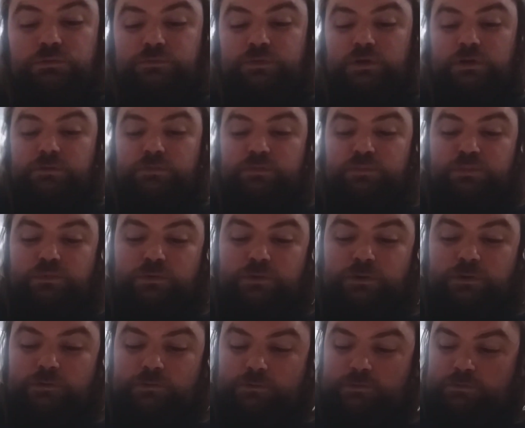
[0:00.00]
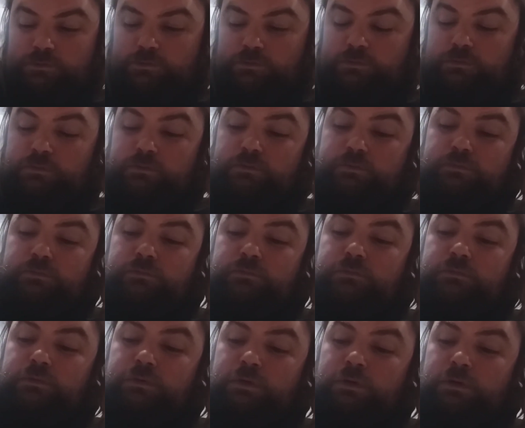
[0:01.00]
victory points
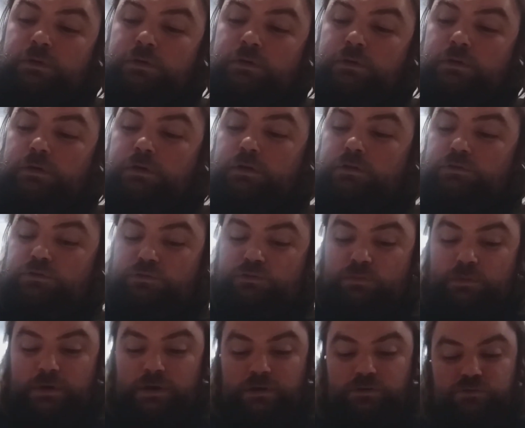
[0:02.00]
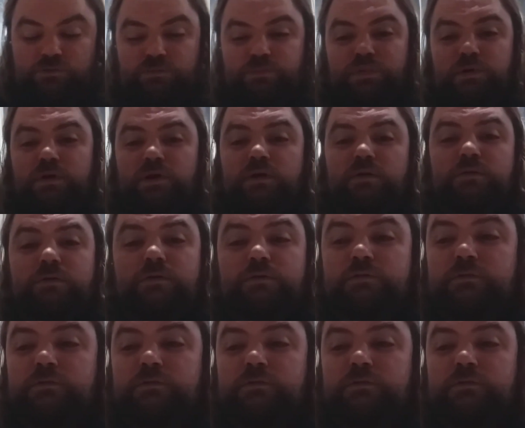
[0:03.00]
and 2 extra power.